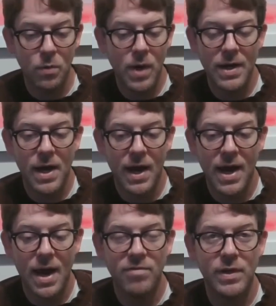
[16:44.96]
I
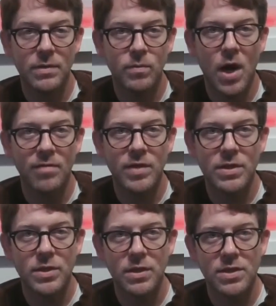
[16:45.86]
haven't
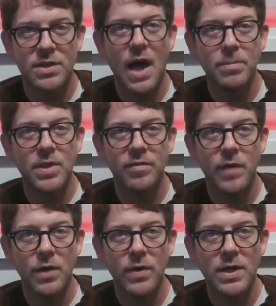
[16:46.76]
obviously stopped the
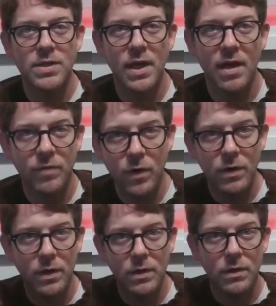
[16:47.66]
fundraising
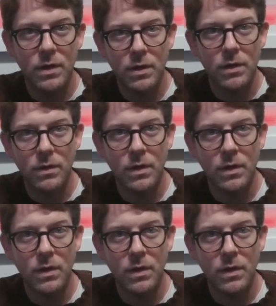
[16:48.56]
effort in